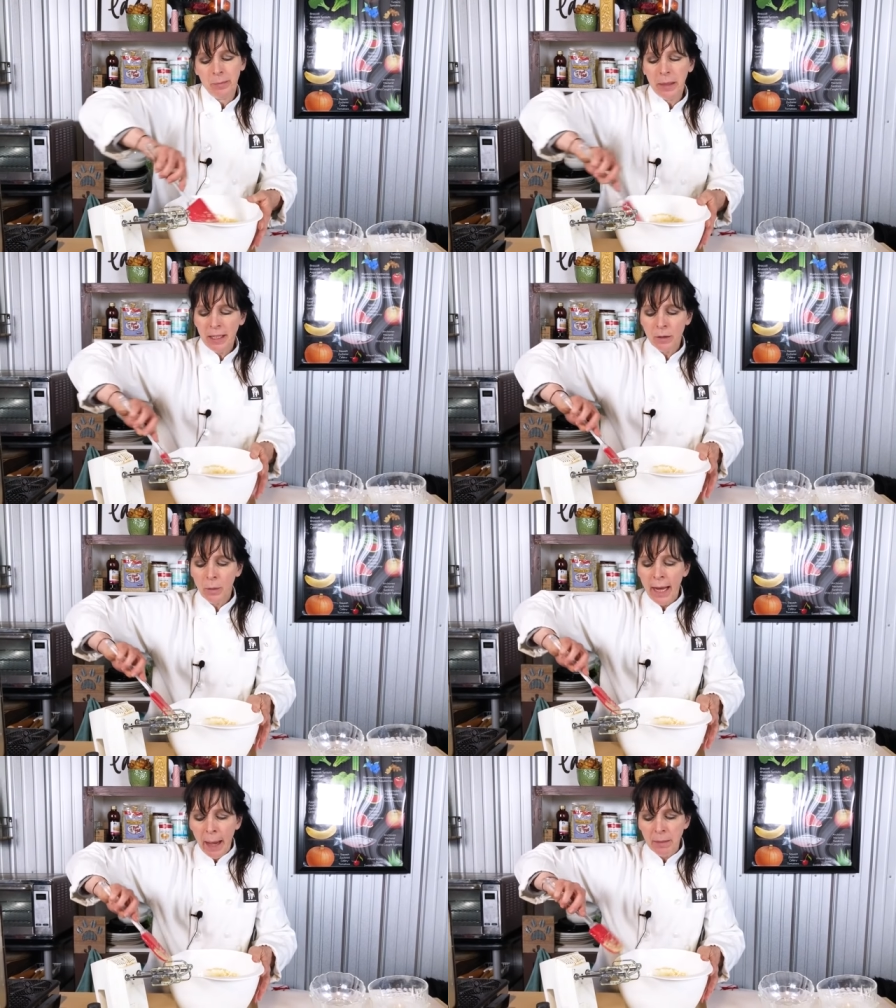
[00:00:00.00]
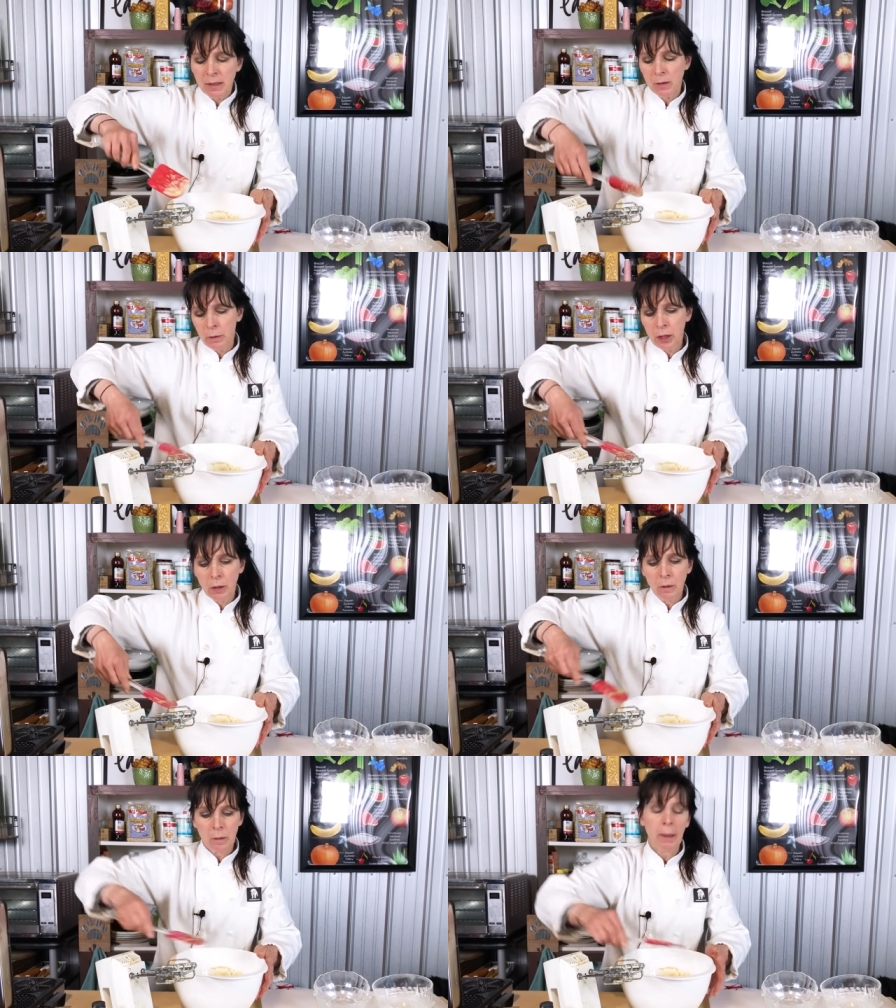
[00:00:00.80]
because what happens is when
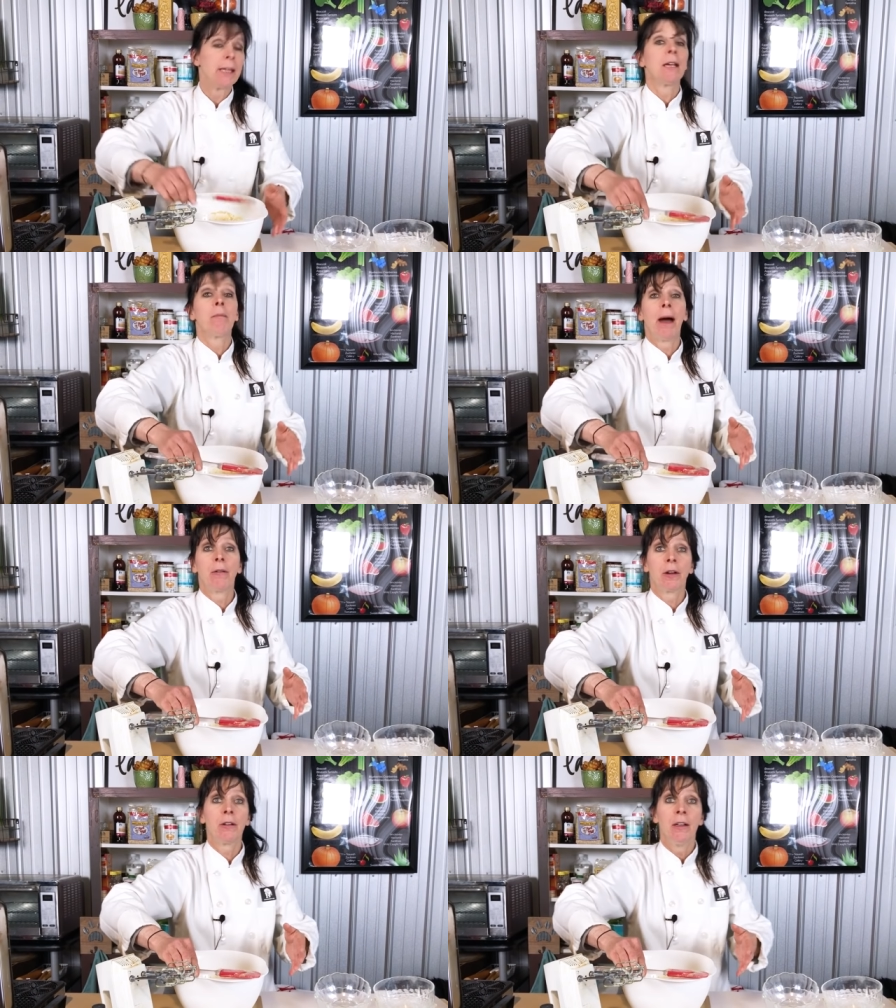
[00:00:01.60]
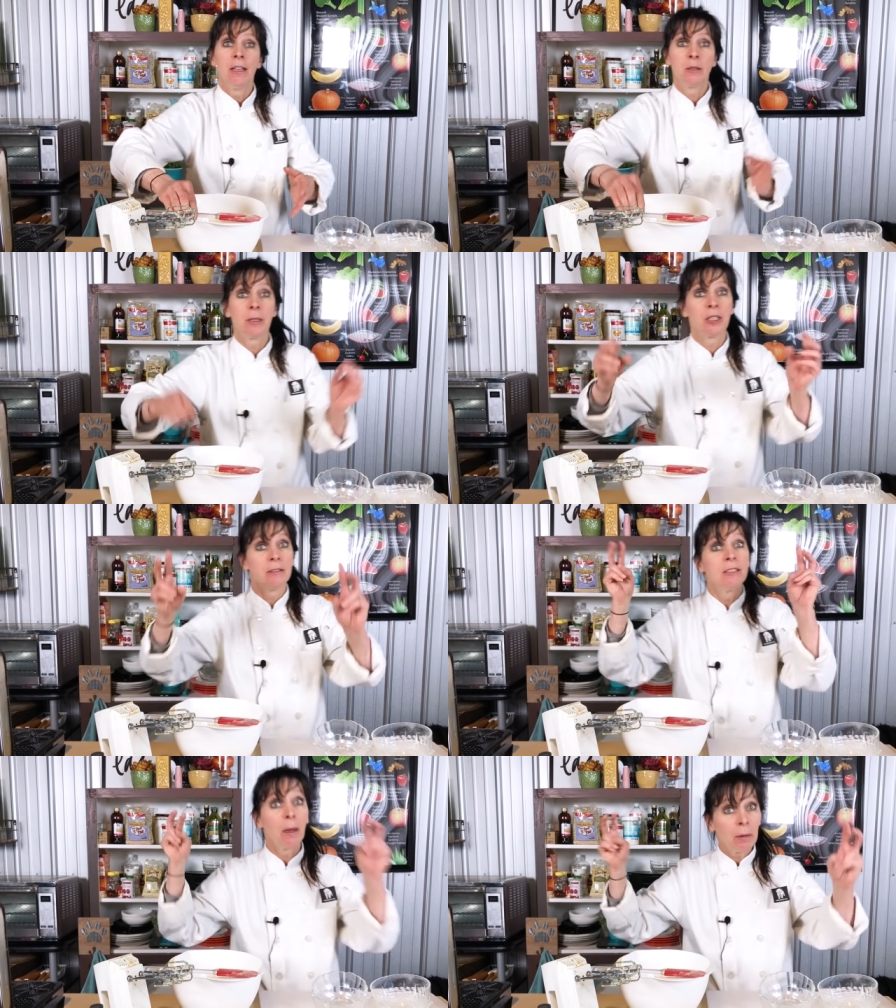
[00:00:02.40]
you use baking powder, especially
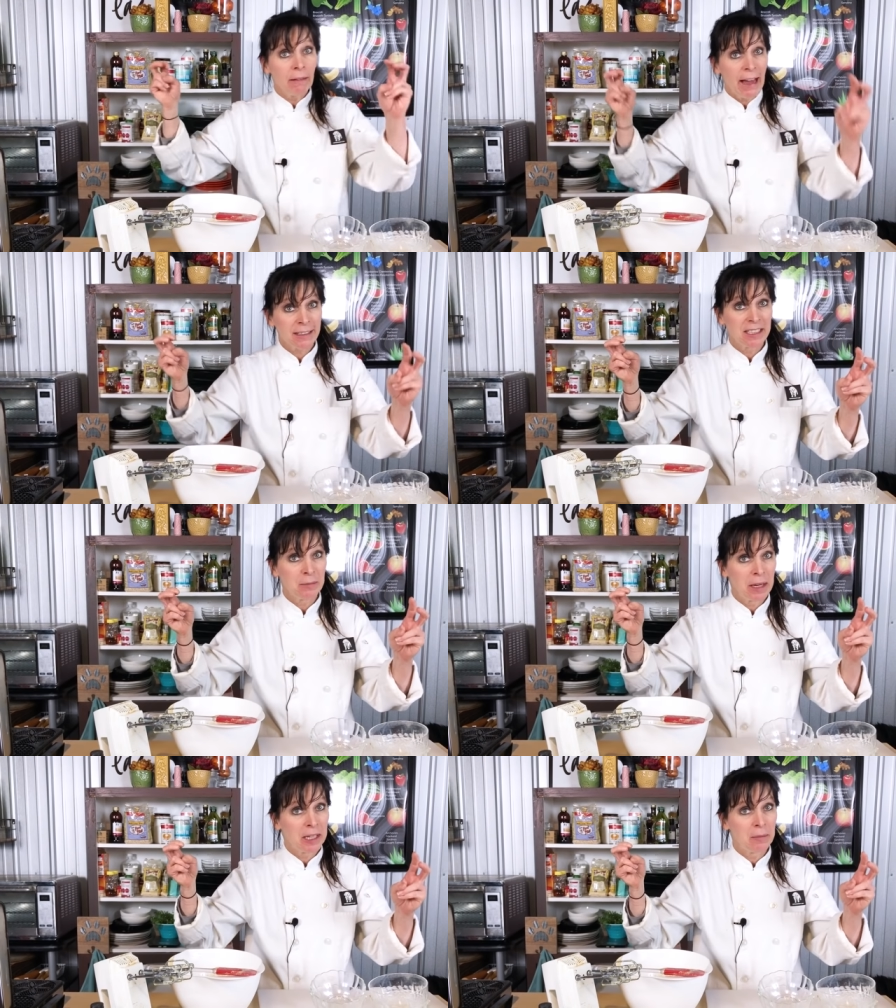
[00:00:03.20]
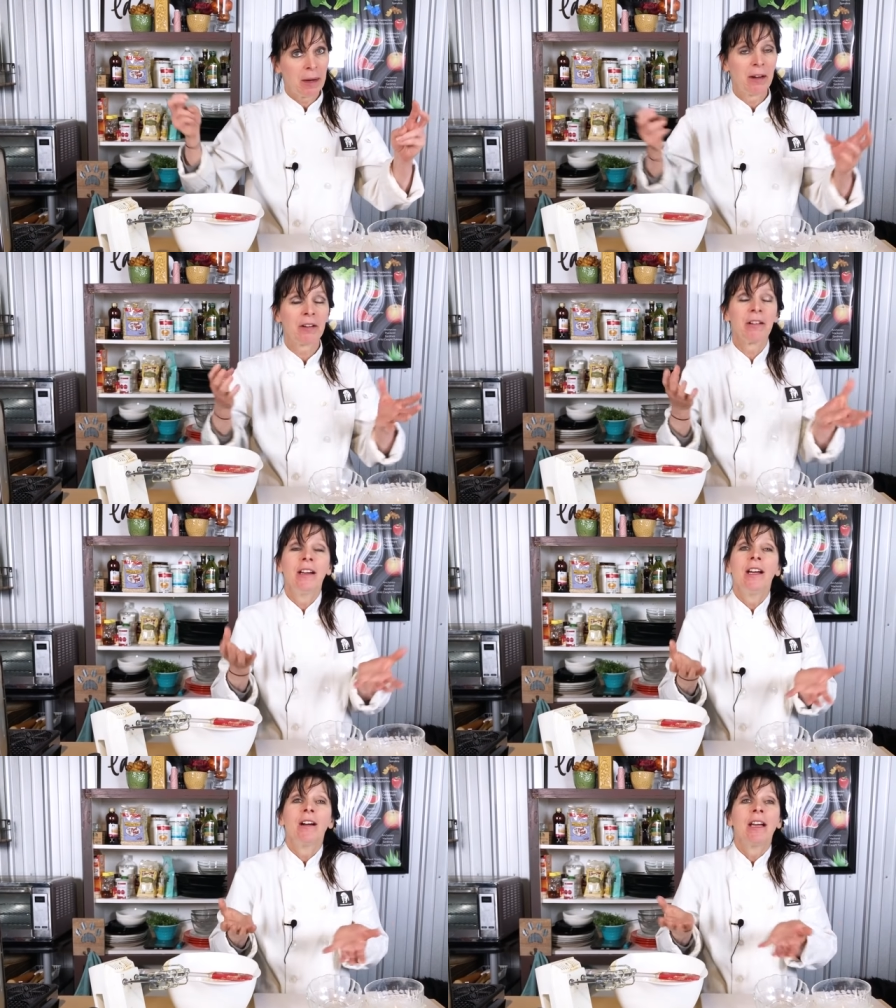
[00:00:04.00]
double acting baking powder,
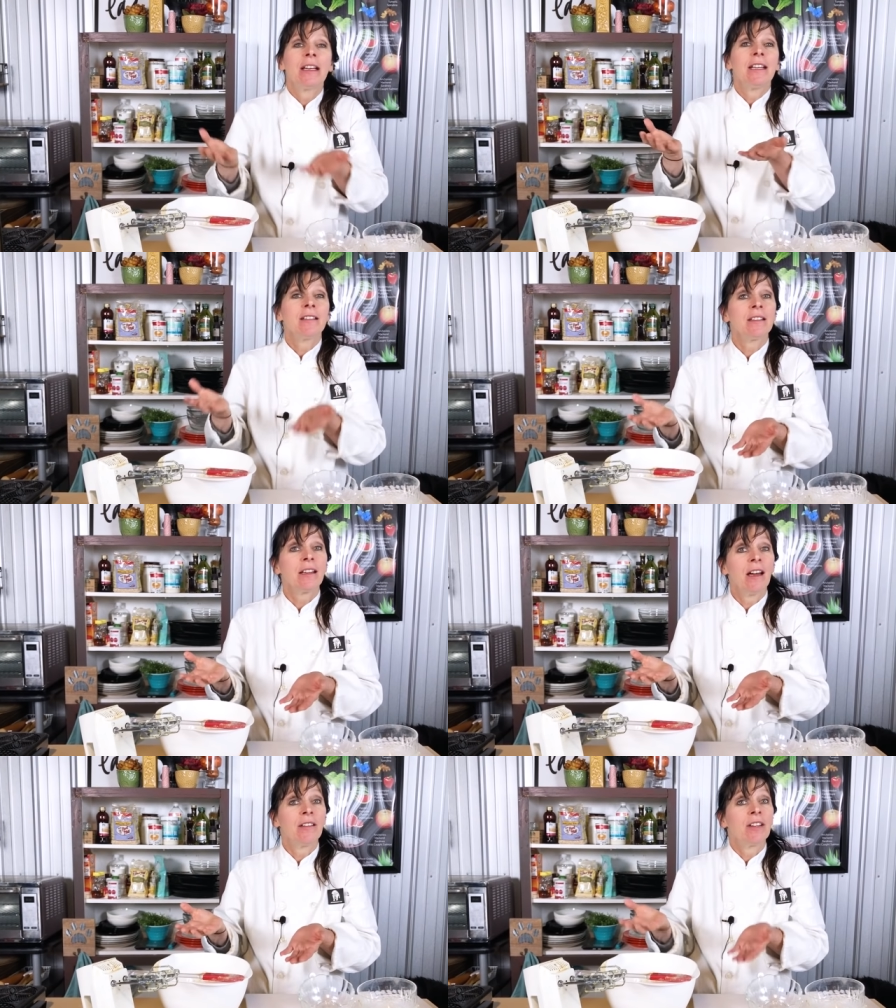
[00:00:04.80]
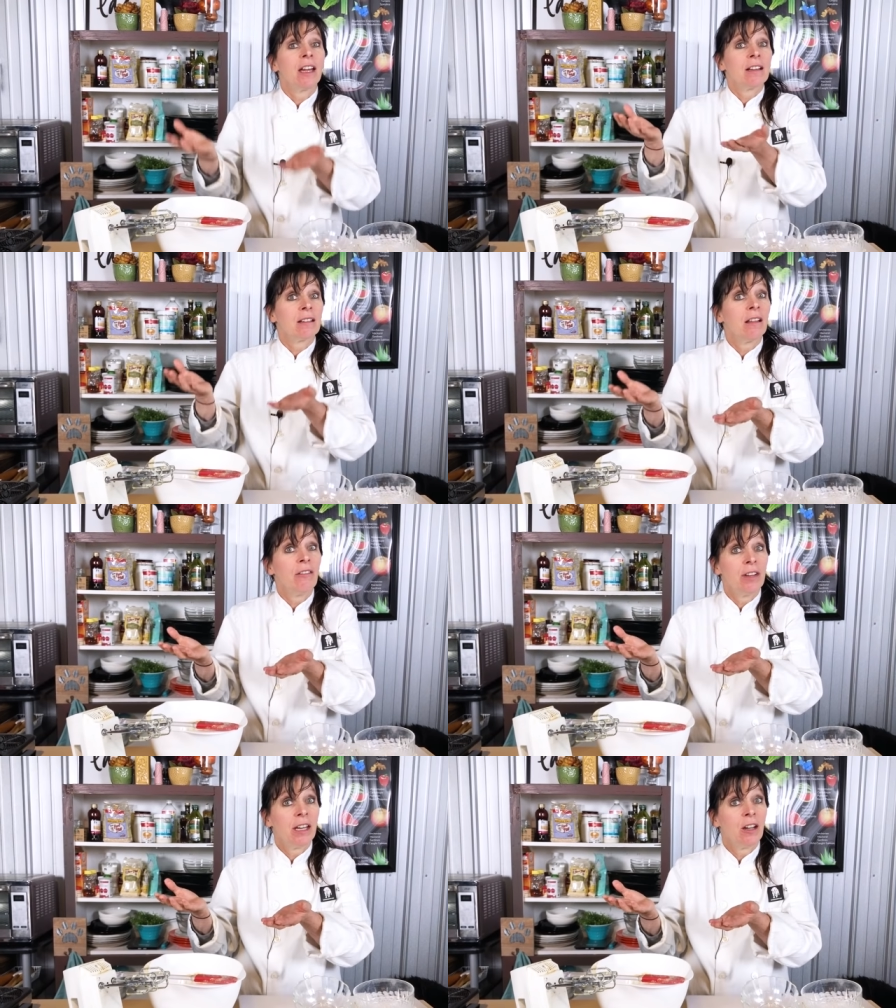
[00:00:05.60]
it needs to kind of get its
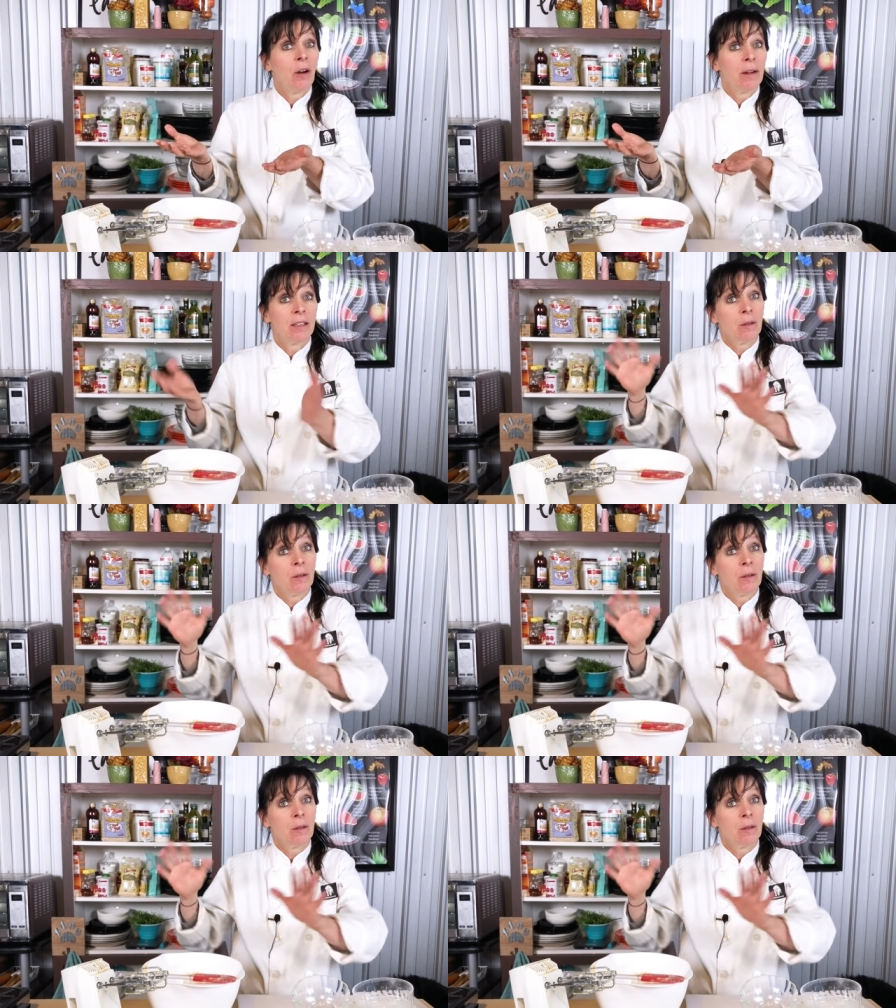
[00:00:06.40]
leavening going.